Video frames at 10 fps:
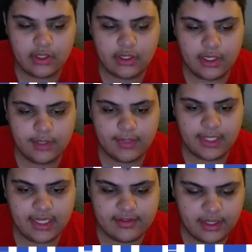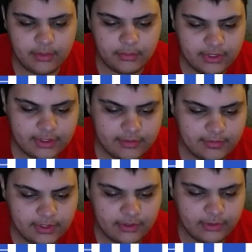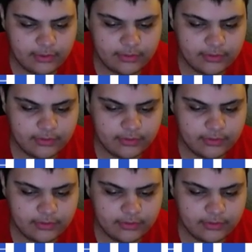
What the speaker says: And I want to,